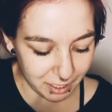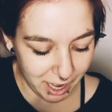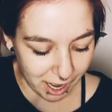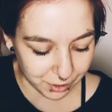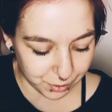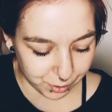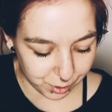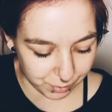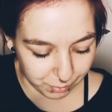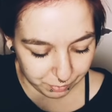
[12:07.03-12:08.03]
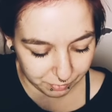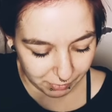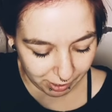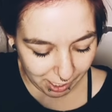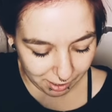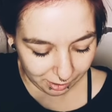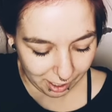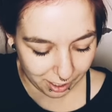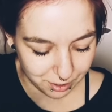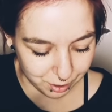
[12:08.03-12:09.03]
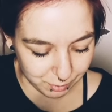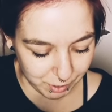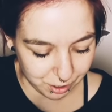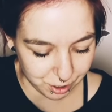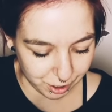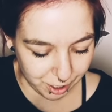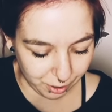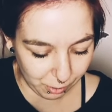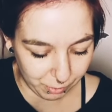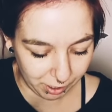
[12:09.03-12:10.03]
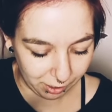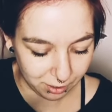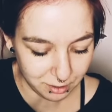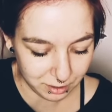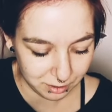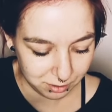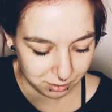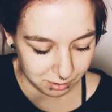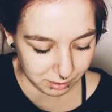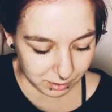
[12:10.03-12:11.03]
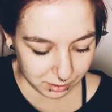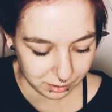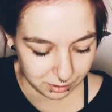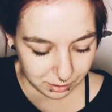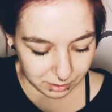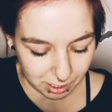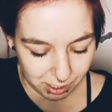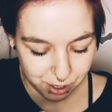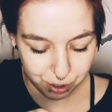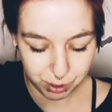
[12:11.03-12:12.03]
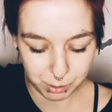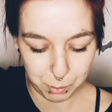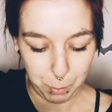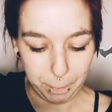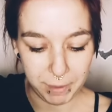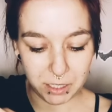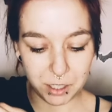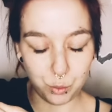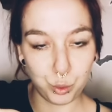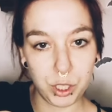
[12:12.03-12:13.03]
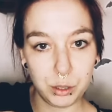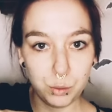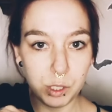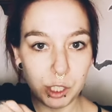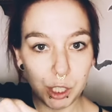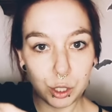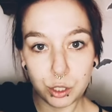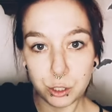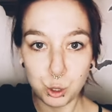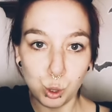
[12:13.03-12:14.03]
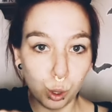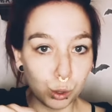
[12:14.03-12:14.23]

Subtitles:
Yeah, so just again, guys, just make sure you go in and just mix it really, really good.